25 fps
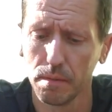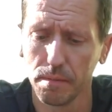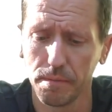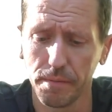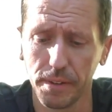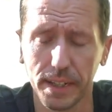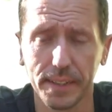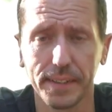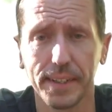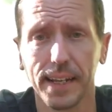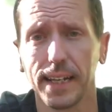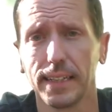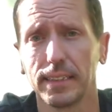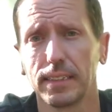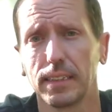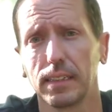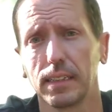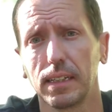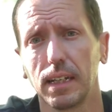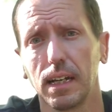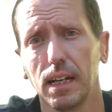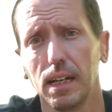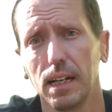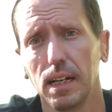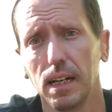Fantastic.
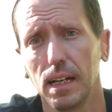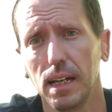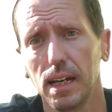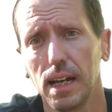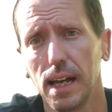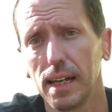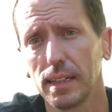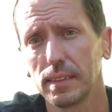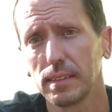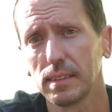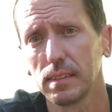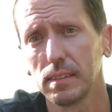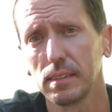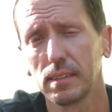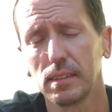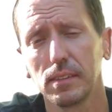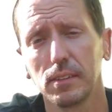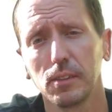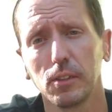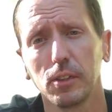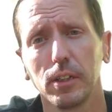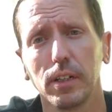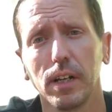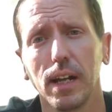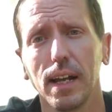Excellent
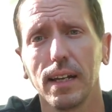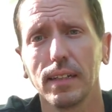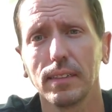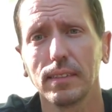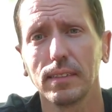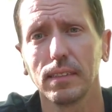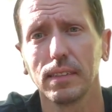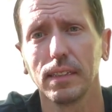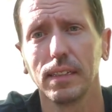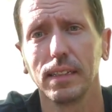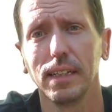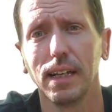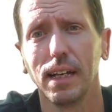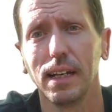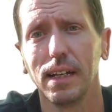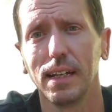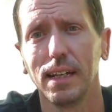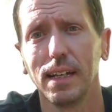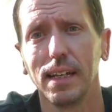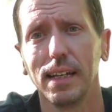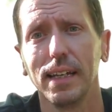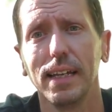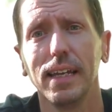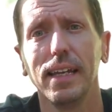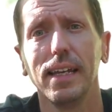dessert, excellent
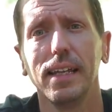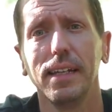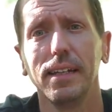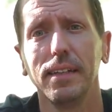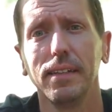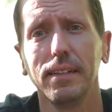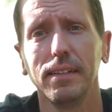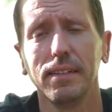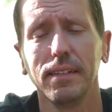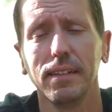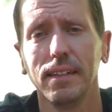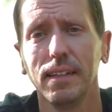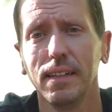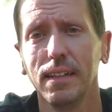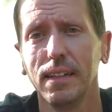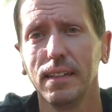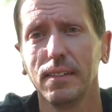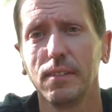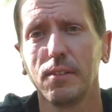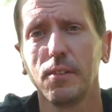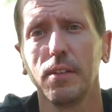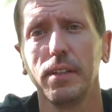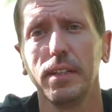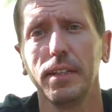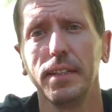end
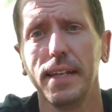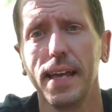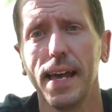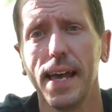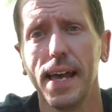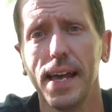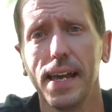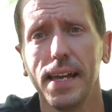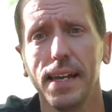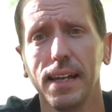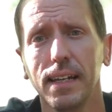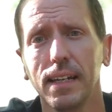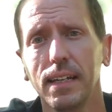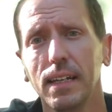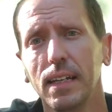to the day.